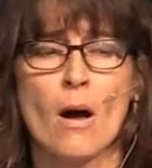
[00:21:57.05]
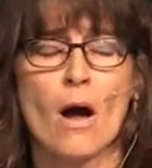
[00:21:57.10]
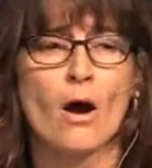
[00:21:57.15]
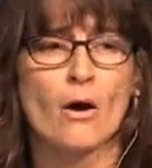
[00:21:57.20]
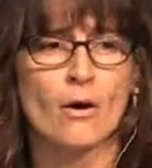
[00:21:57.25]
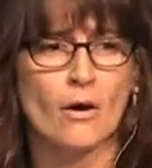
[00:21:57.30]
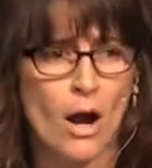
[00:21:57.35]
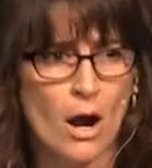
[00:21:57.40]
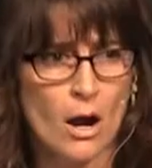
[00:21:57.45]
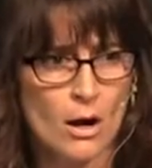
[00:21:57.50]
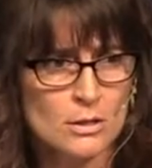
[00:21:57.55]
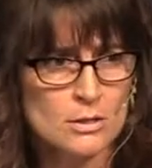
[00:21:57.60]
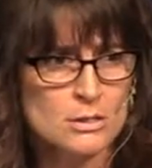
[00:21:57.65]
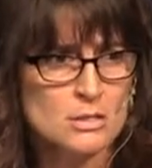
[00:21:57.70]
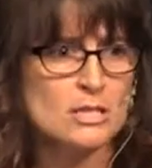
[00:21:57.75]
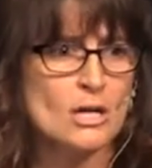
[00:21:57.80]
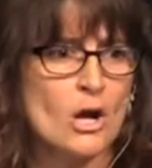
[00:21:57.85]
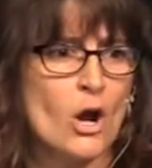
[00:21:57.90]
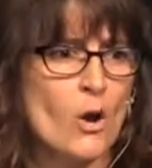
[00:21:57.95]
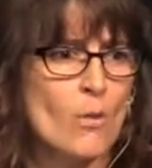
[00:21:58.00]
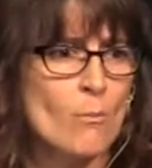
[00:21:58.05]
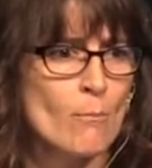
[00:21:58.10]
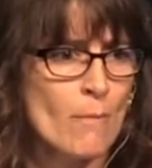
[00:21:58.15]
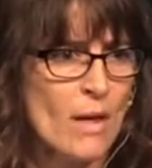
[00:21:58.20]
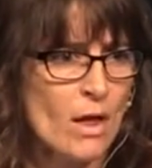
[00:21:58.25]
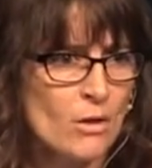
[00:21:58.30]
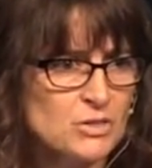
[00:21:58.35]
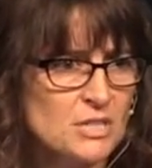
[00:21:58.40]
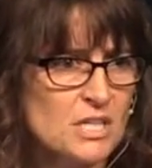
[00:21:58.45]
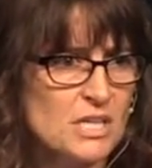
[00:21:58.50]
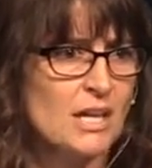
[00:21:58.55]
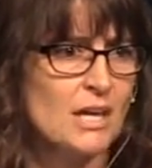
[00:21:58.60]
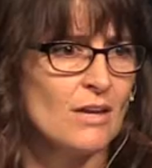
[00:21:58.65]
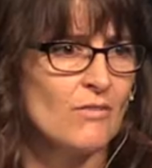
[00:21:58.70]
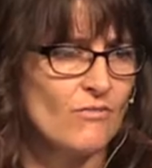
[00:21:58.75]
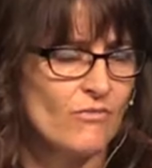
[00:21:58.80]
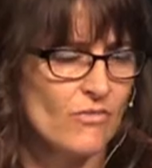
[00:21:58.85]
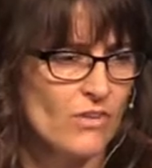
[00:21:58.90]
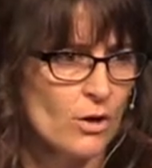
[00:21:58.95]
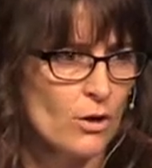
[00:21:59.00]
Our hearts are melting
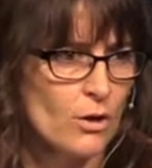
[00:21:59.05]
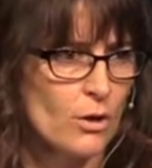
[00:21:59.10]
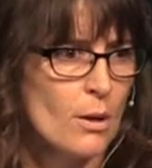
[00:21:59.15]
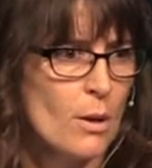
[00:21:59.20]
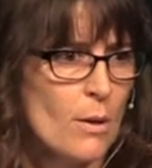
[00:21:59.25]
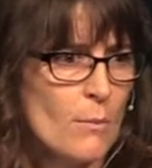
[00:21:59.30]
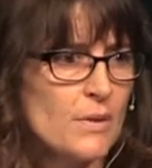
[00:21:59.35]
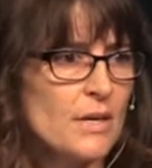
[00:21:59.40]
in fear